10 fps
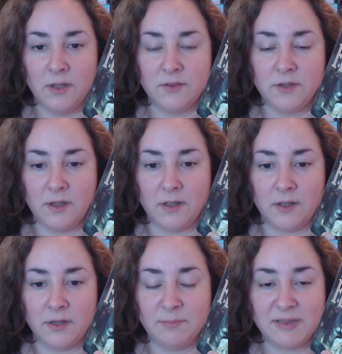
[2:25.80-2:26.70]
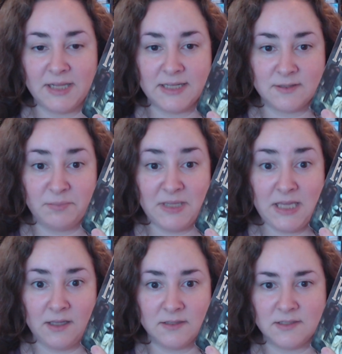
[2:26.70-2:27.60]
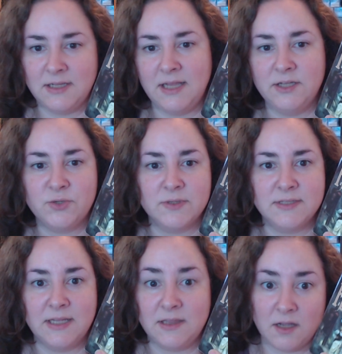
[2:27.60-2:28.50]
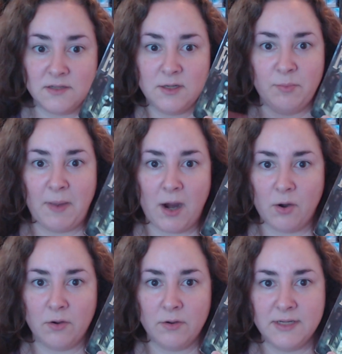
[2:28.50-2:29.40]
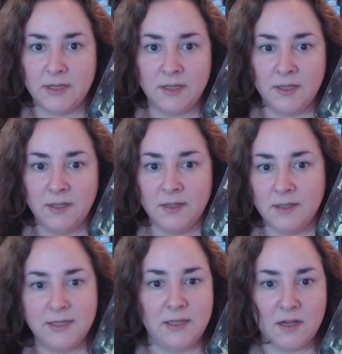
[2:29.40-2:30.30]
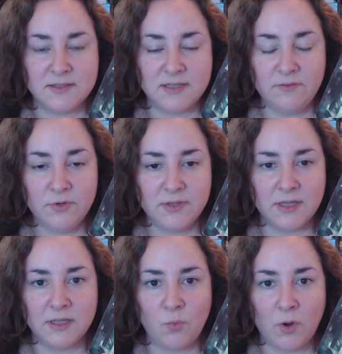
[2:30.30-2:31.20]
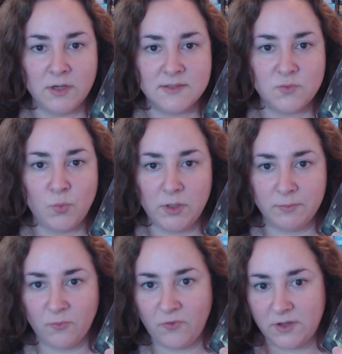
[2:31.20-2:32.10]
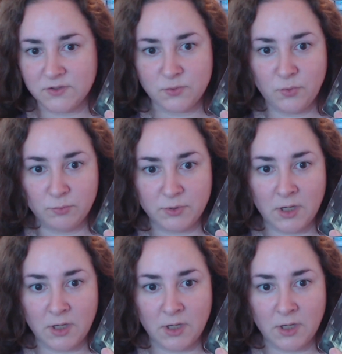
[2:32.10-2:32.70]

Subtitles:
in place, the beings in Elantris, they lost their power, they lost everything in one fell swoop.